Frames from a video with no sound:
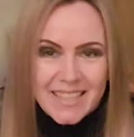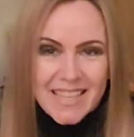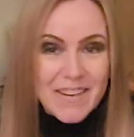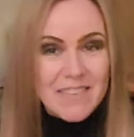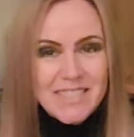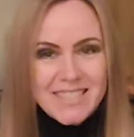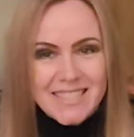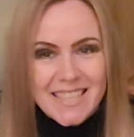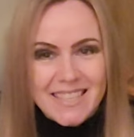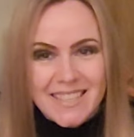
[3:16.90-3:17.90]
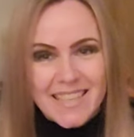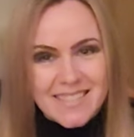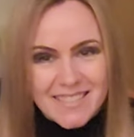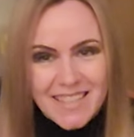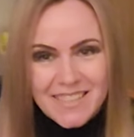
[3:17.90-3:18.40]
I haven't seen
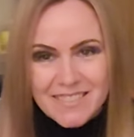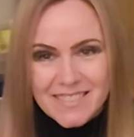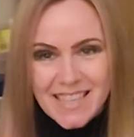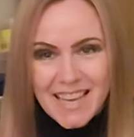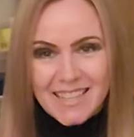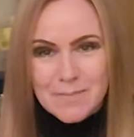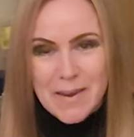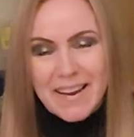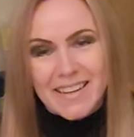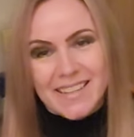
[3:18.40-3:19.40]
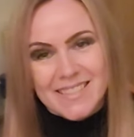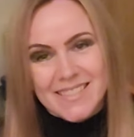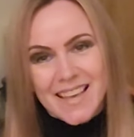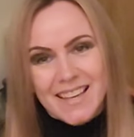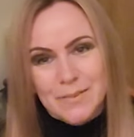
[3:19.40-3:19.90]
that's closed yet in America,
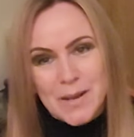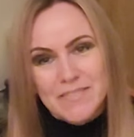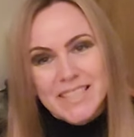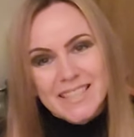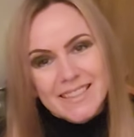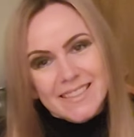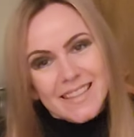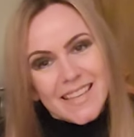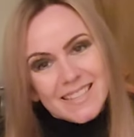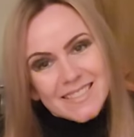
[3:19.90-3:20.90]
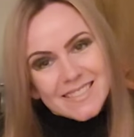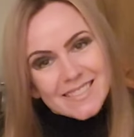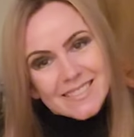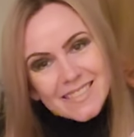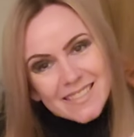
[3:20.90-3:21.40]
so whether they're
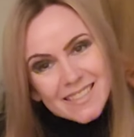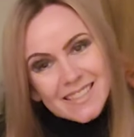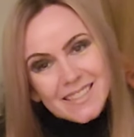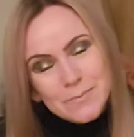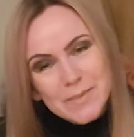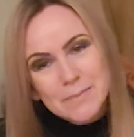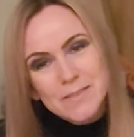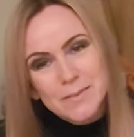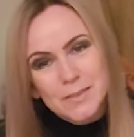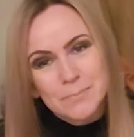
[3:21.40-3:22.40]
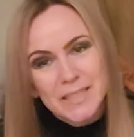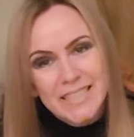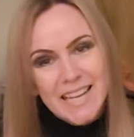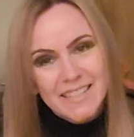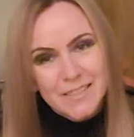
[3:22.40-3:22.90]
just perhaps
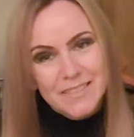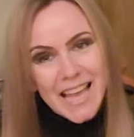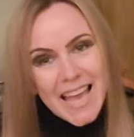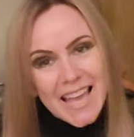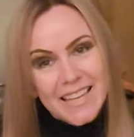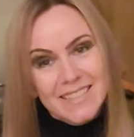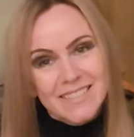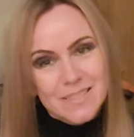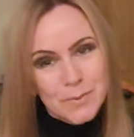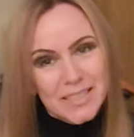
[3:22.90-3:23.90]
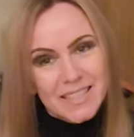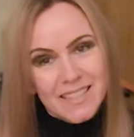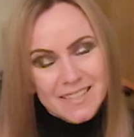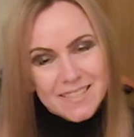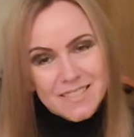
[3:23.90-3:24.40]
pulling out UK and just want to
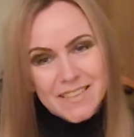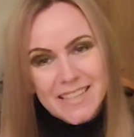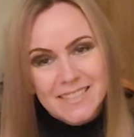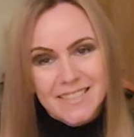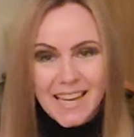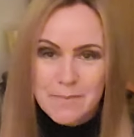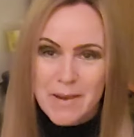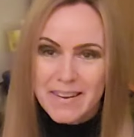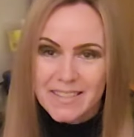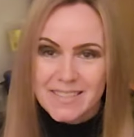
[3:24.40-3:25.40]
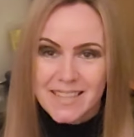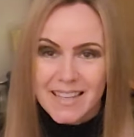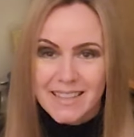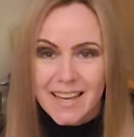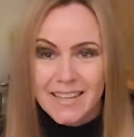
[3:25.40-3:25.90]
concentrate on that American
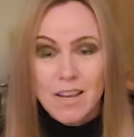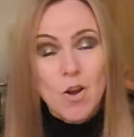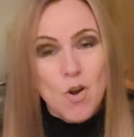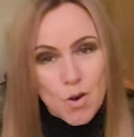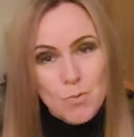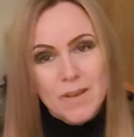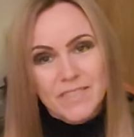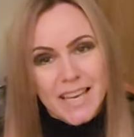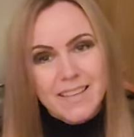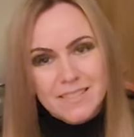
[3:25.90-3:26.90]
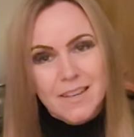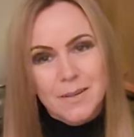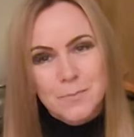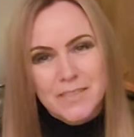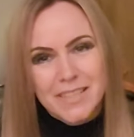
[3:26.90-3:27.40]
sideline, or whether that is
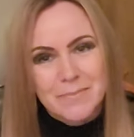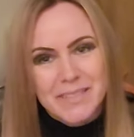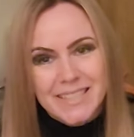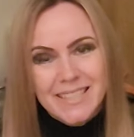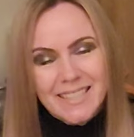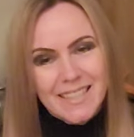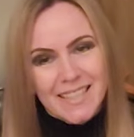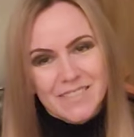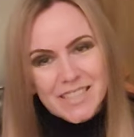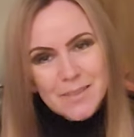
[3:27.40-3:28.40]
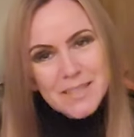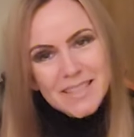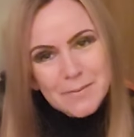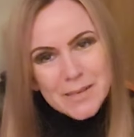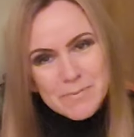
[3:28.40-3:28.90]
going with it. But if you go
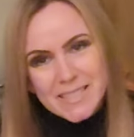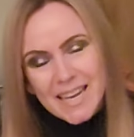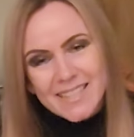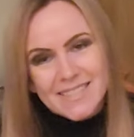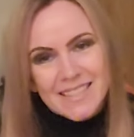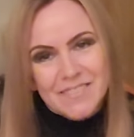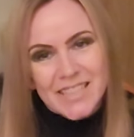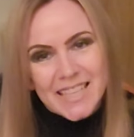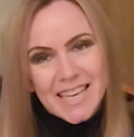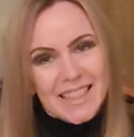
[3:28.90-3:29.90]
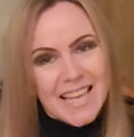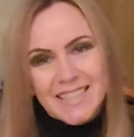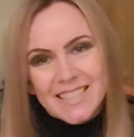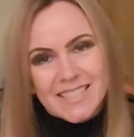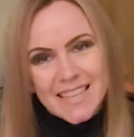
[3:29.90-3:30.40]
on the websites and everything like that,
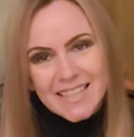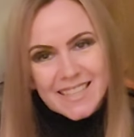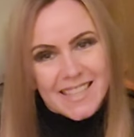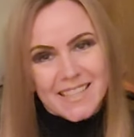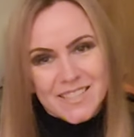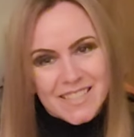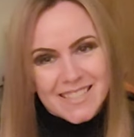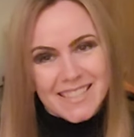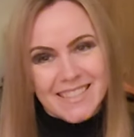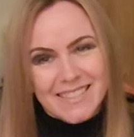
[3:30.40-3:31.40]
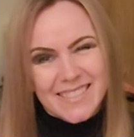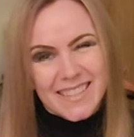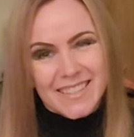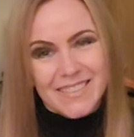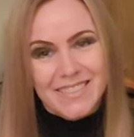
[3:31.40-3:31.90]
they're not saying that they're shutting,
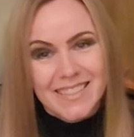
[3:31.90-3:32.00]
so